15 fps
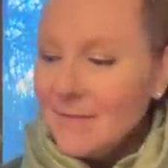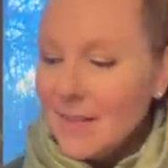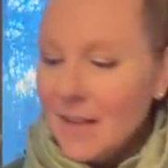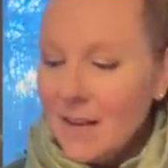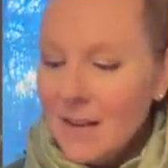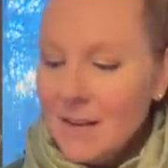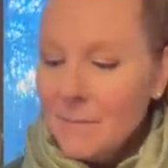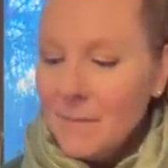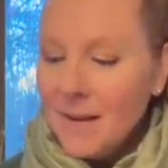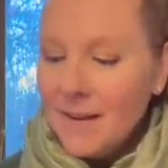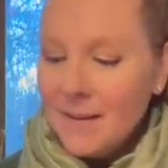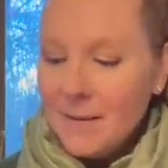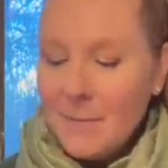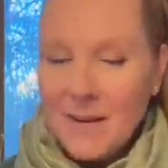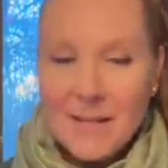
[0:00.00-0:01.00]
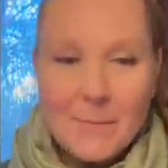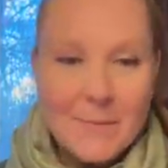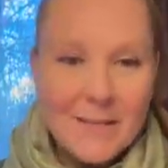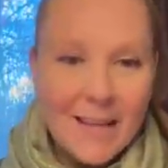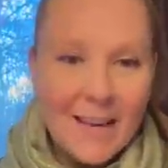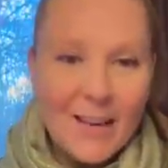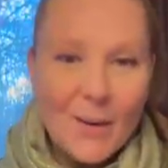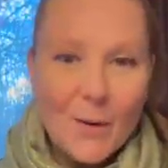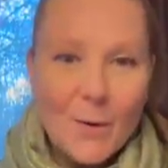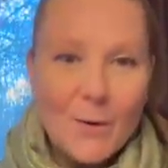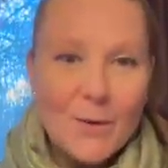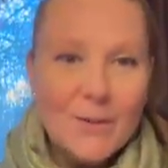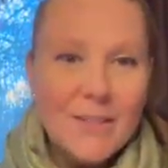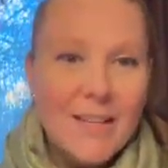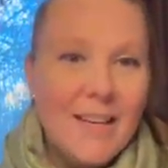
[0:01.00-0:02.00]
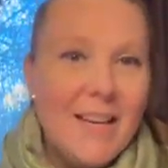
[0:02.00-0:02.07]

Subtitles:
The basement's getting cold,